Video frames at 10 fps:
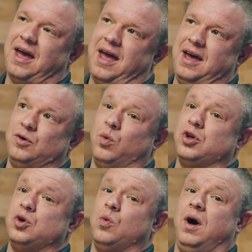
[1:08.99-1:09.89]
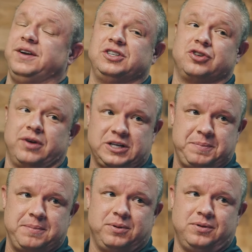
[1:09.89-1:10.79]
and where you want to direct
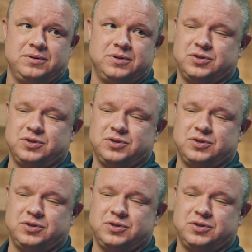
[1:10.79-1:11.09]
people